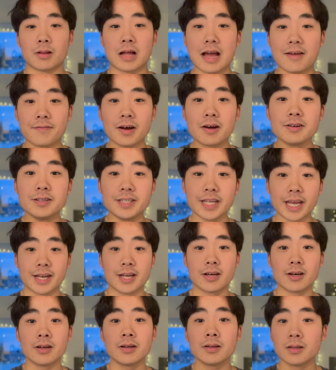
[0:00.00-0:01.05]
I found
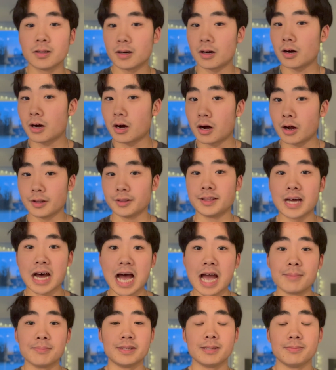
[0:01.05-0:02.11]
data on the
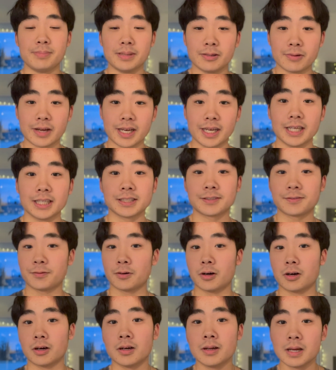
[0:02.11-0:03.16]
IMDb ratings
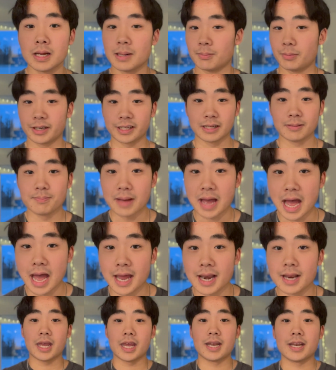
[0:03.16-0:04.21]
for Breaking
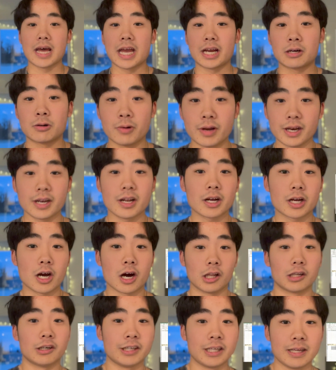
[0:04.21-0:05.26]
Bad, and I created a
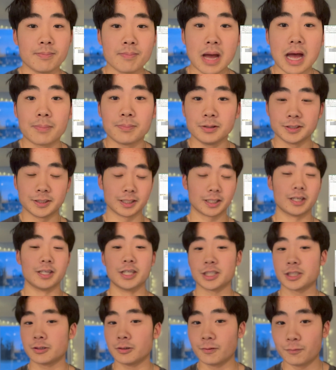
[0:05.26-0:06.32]
color heat map using
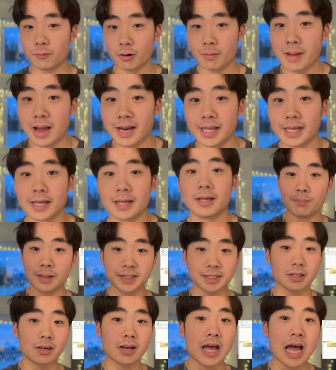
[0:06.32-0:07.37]
conditional formatting
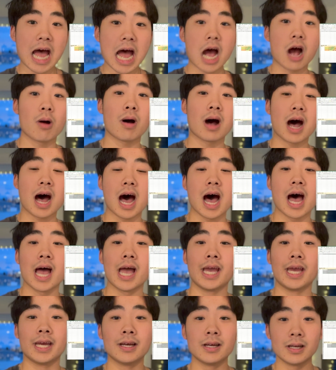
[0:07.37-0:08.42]
based on how
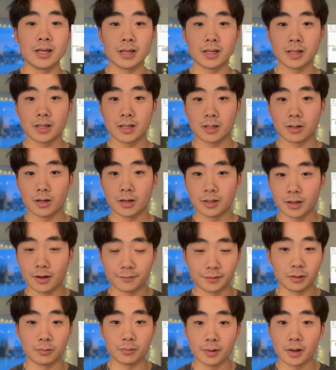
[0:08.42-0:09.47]
high
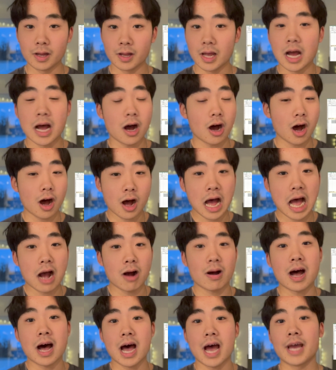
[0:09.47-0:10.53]

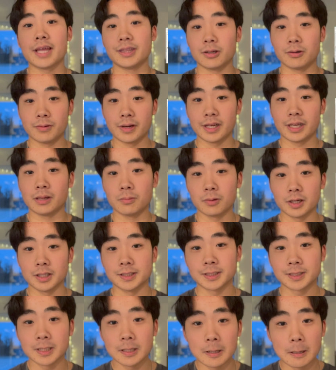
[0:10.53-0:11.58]
the rating
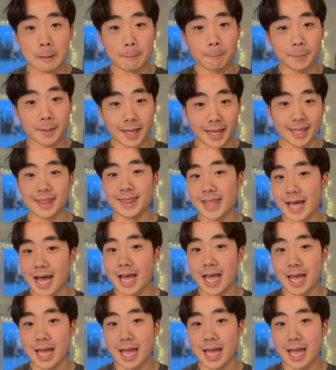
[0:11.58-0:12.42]
was in that